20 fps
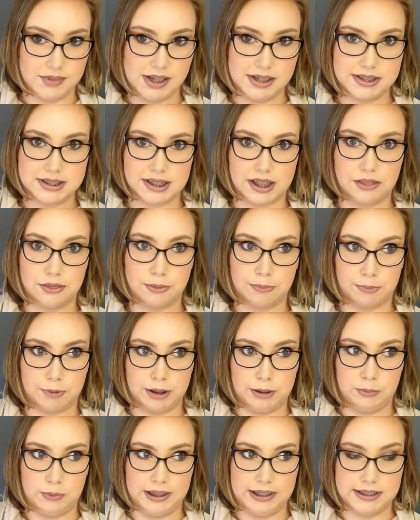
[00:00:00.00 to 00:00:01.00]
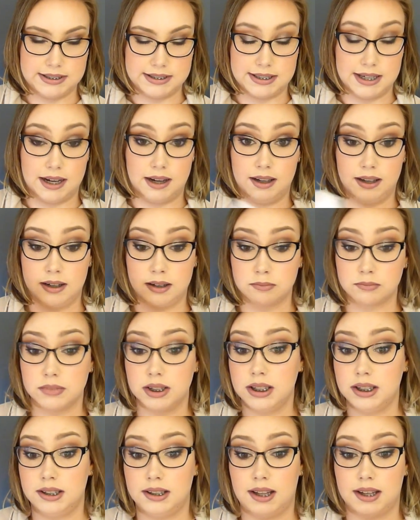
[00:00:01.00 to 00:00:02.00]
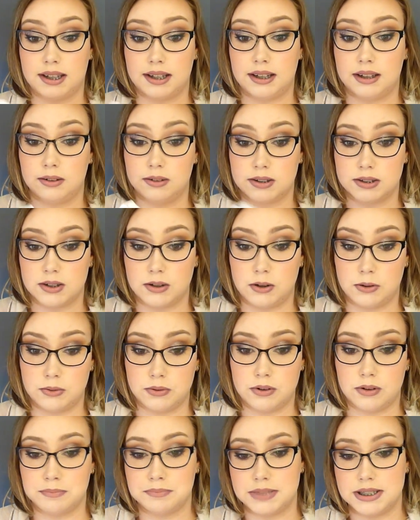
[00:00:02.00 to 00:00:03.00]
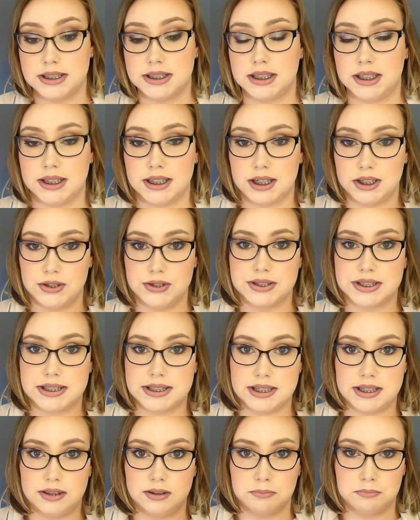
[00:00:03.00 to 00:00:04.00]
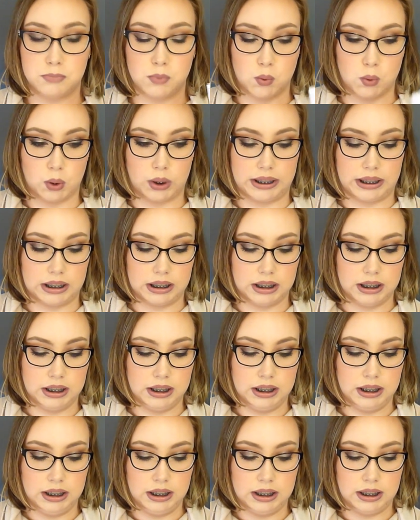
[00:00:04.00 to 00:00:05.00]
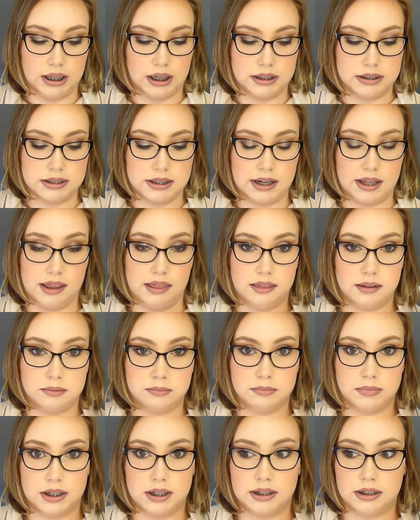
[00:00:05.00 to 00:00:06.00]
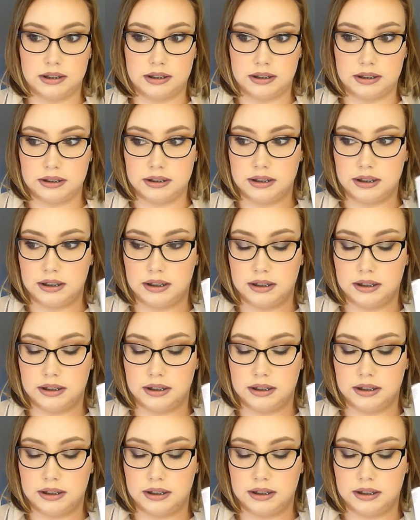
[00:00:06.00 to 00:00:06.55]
I'd say 3 weeks now, and I'm really liking how it's gotten on my skin. I use this in the morning underneath my